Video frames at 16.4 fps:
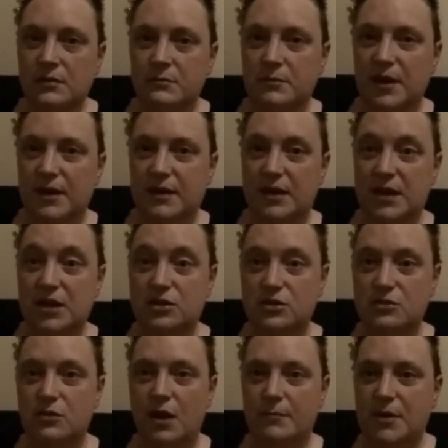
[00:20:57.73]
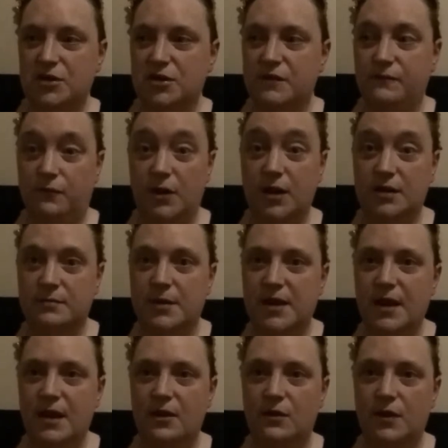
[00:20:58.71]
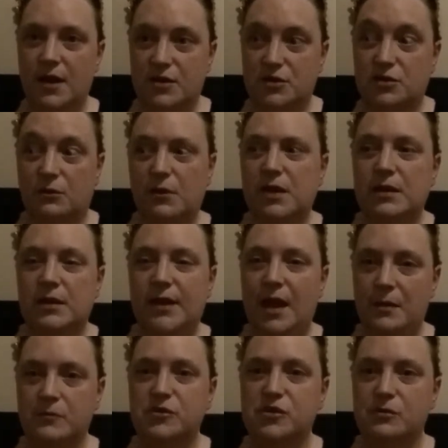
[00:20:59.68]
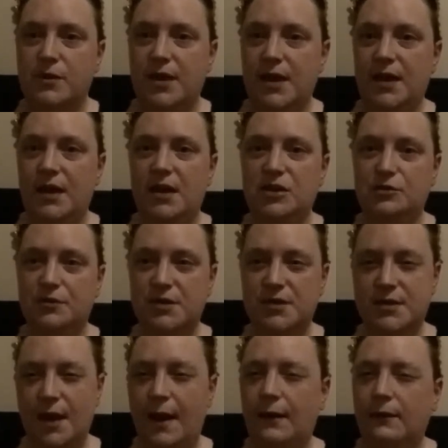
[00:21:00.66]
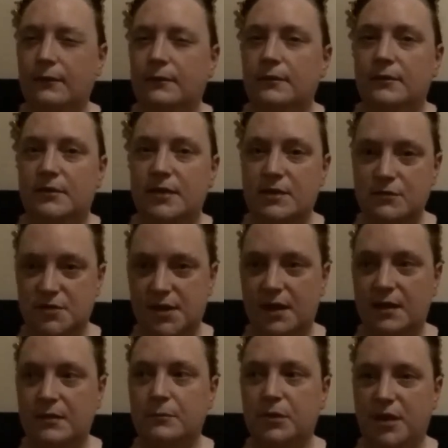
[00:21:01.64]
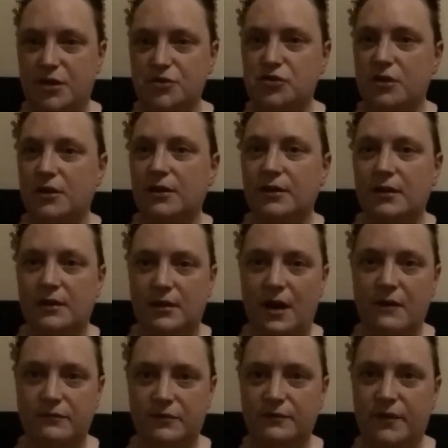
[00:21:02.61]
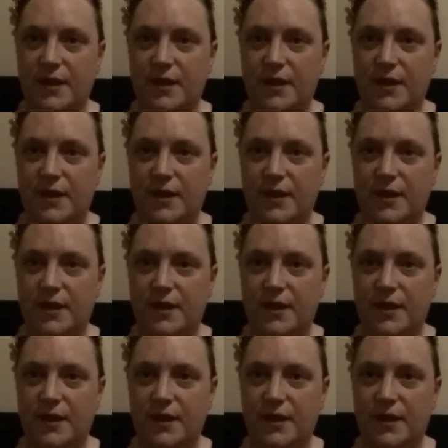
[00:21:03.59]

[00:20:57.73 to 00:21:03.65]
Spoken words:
But he knew how much it freaked me out, and so he kept doing it, and you could tell he was getting pleasure off of